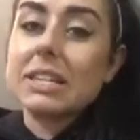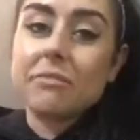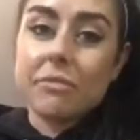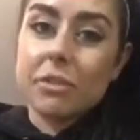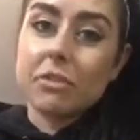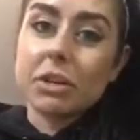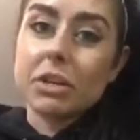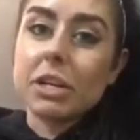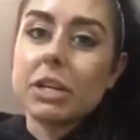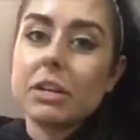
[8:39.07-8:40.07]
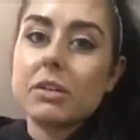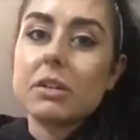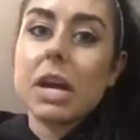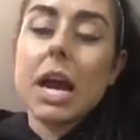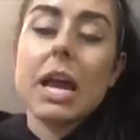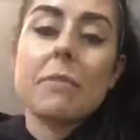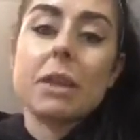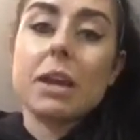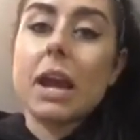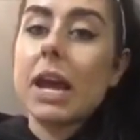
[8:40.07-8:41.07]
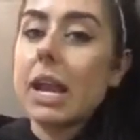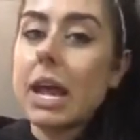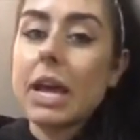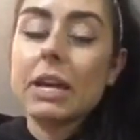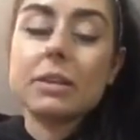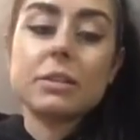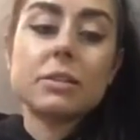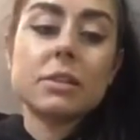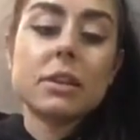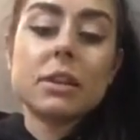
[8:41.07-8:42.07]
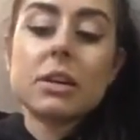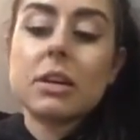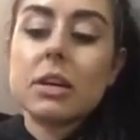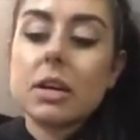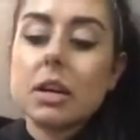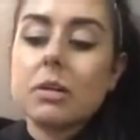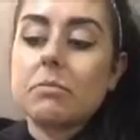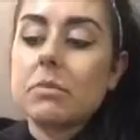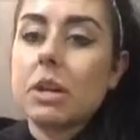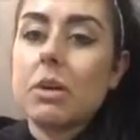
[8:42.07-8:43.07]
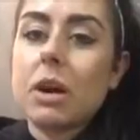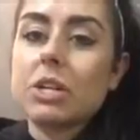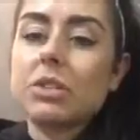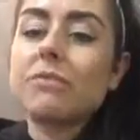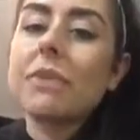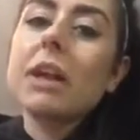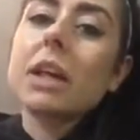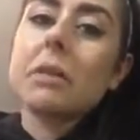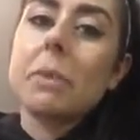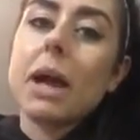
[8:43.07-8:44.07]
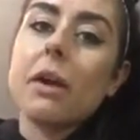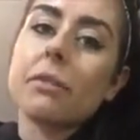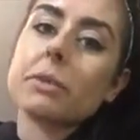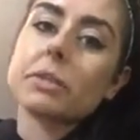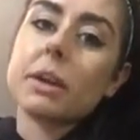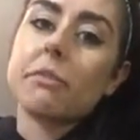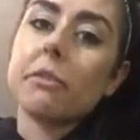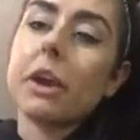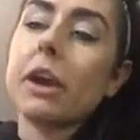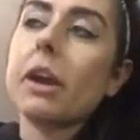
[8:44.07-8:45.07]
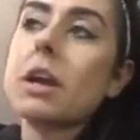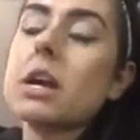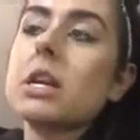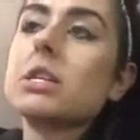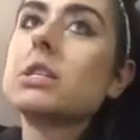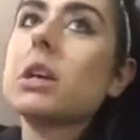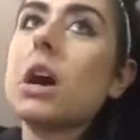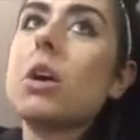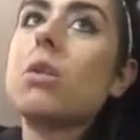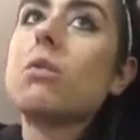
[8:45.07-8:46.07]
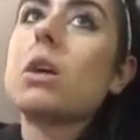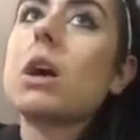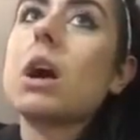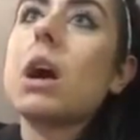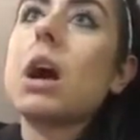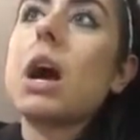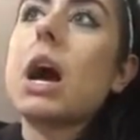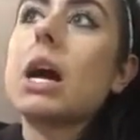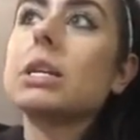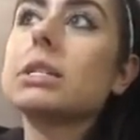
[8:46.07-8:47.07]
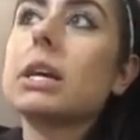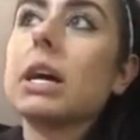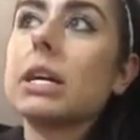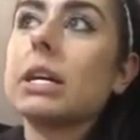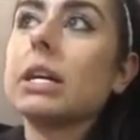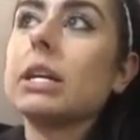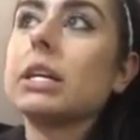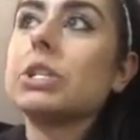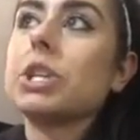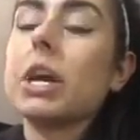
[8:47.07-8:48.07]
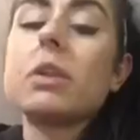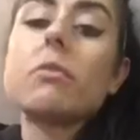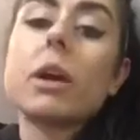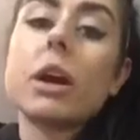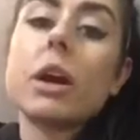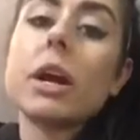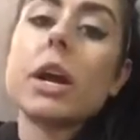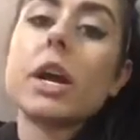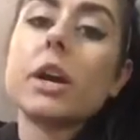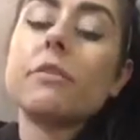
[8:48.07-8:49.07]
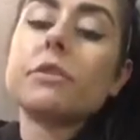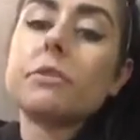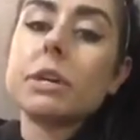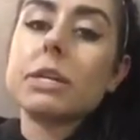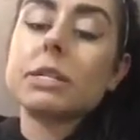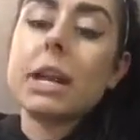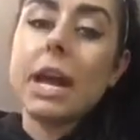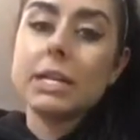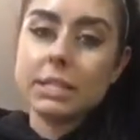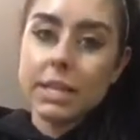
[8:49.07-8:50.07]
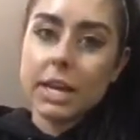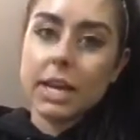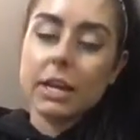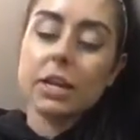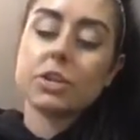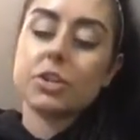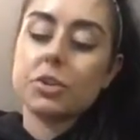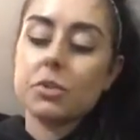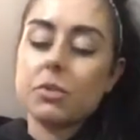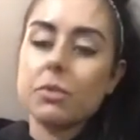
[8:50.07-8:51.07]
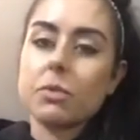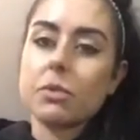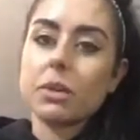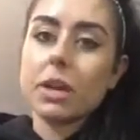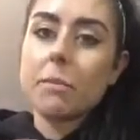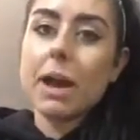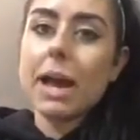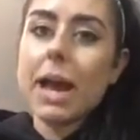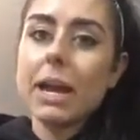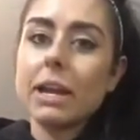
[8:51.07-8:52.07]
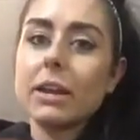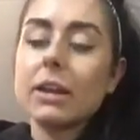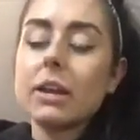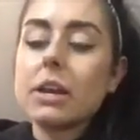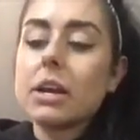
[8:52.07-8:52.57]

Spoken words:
I didn't feel good. I kept getting headaches. I just felt like my health was suffering. So I decided January of 2018 to get back at it.